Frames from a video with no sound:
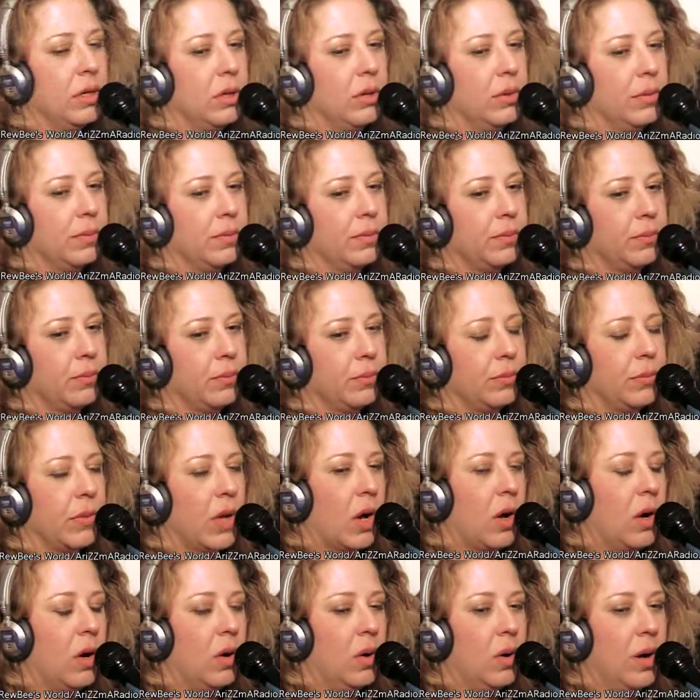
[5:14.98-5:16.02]
you take off you, your clothes?
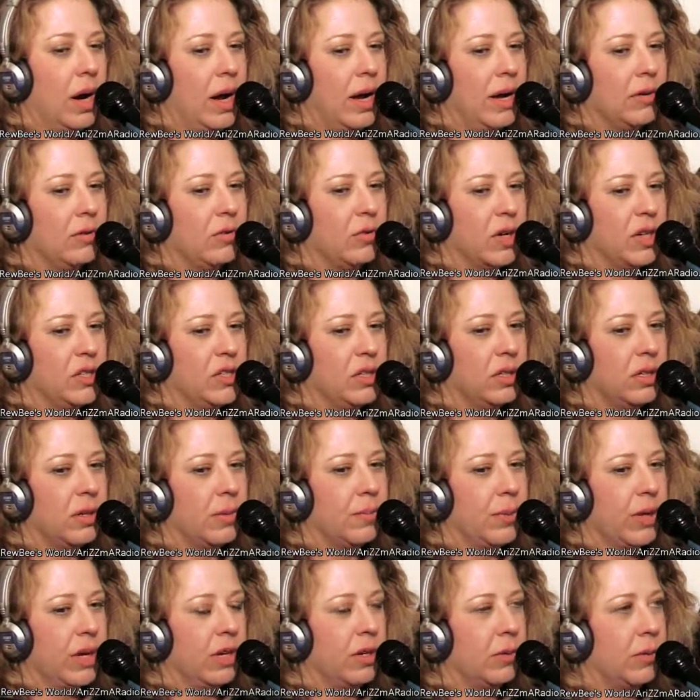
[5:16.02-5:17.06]
No, I dressed
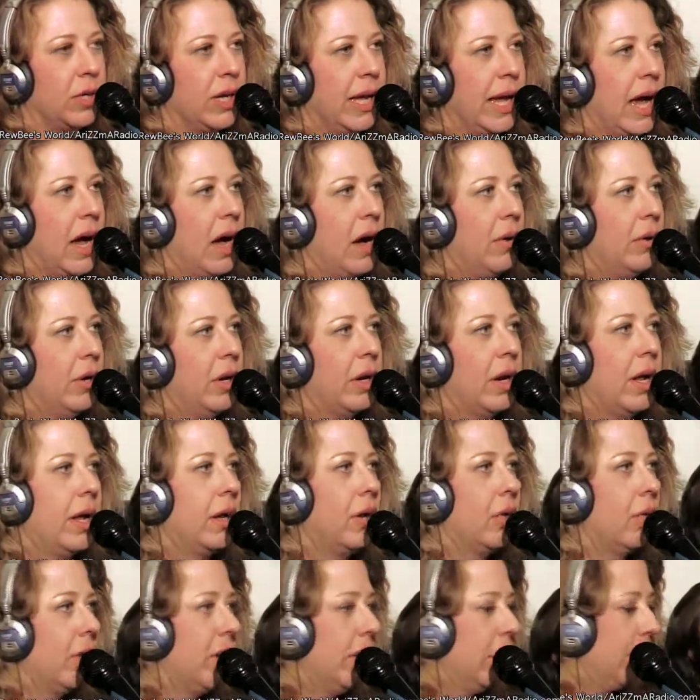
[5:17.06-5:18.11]
in a big gown
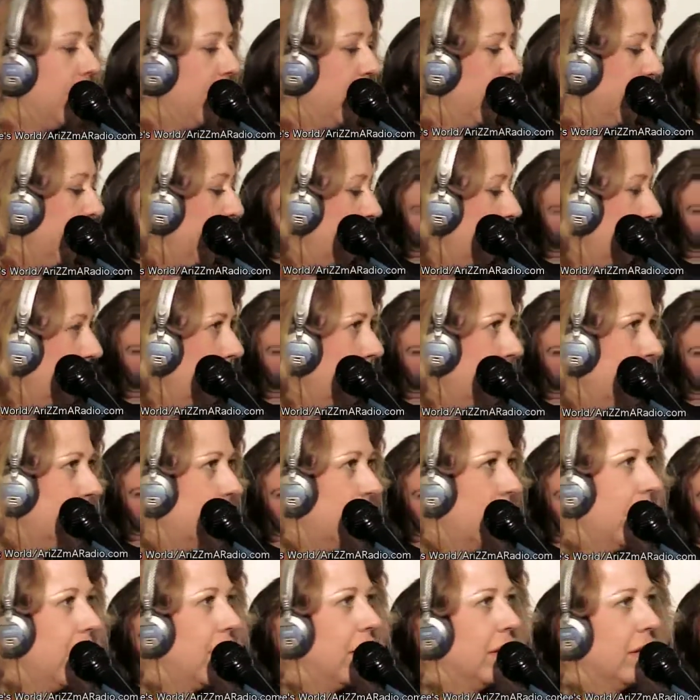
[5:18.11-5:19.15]
and I greeted people.
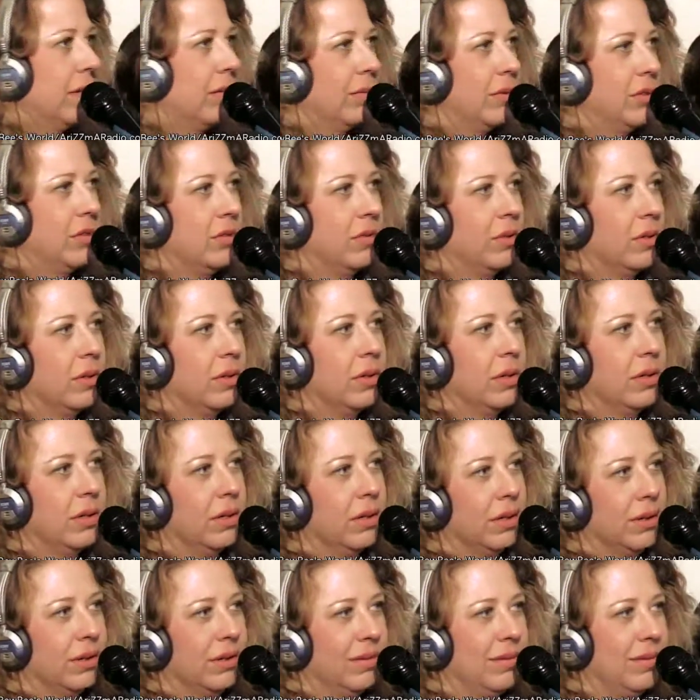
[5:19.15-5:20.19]
Oh, it was
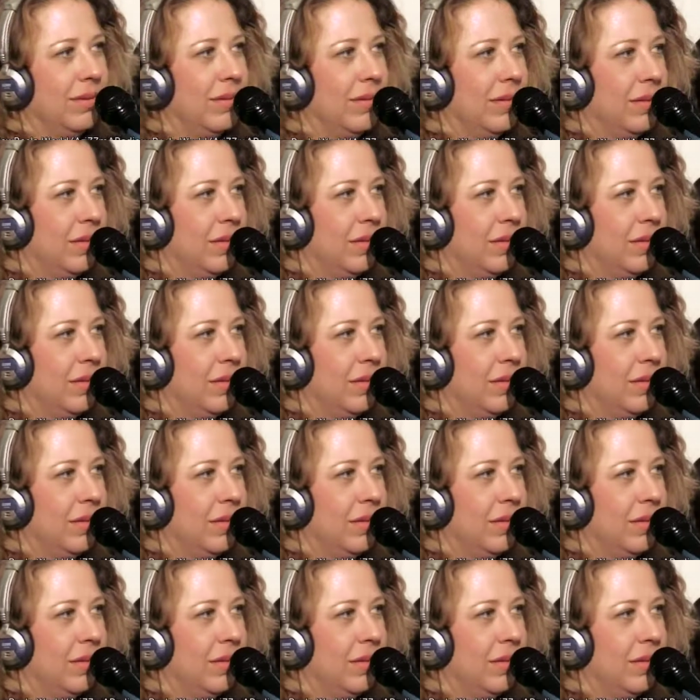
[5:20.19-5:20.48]
very. Uh,